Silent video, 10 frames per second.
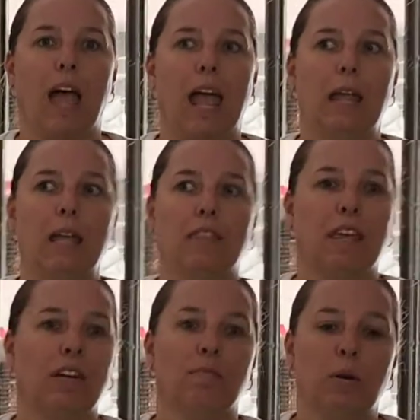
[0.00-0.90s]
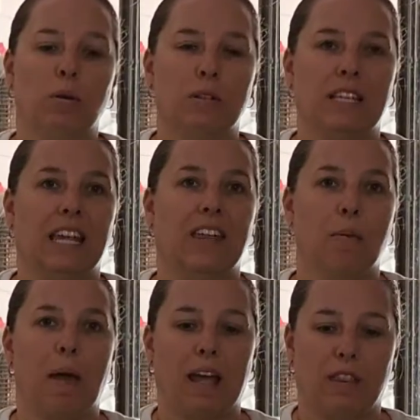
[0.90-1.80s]
a thing of milk sitting at
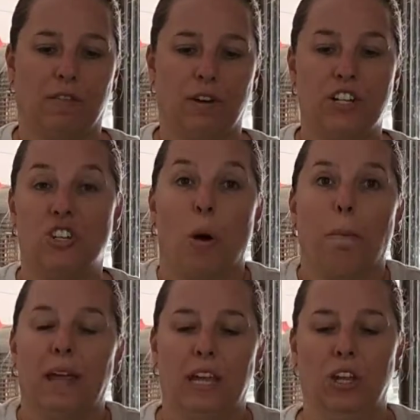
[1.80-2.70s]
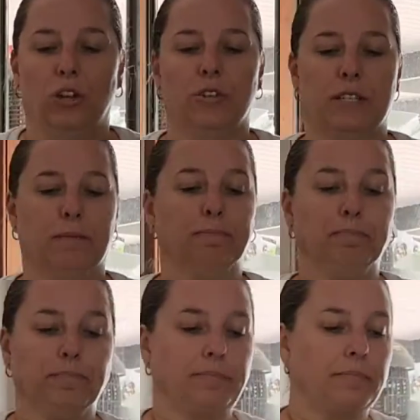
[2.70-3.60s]
the back of the fridge not being used.
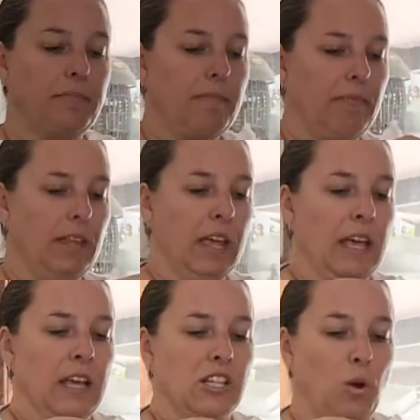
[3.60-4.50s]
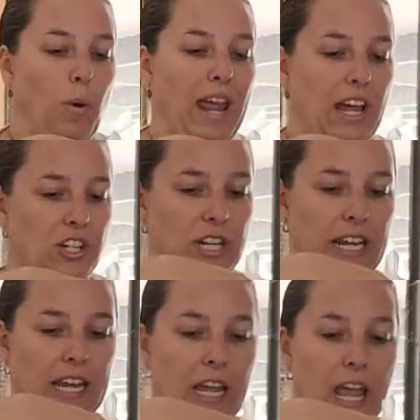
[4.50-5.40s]
So
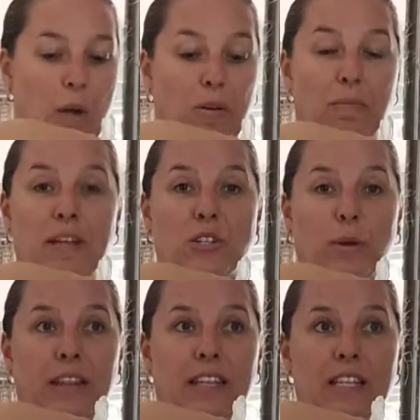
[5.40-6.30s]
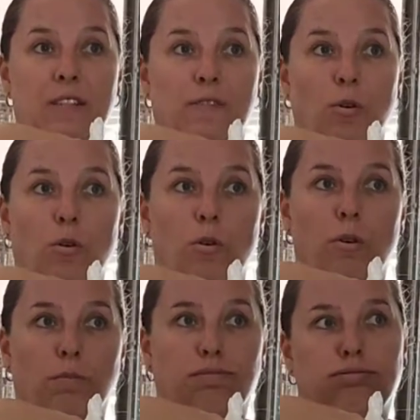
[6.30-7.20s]
we've been doing this
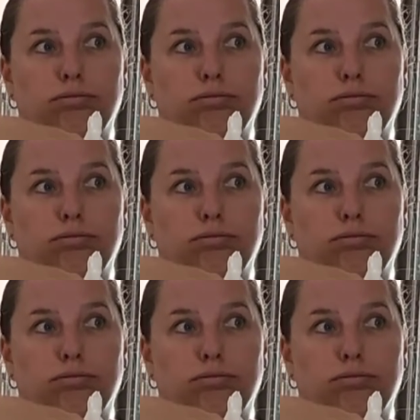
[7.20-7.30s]
for,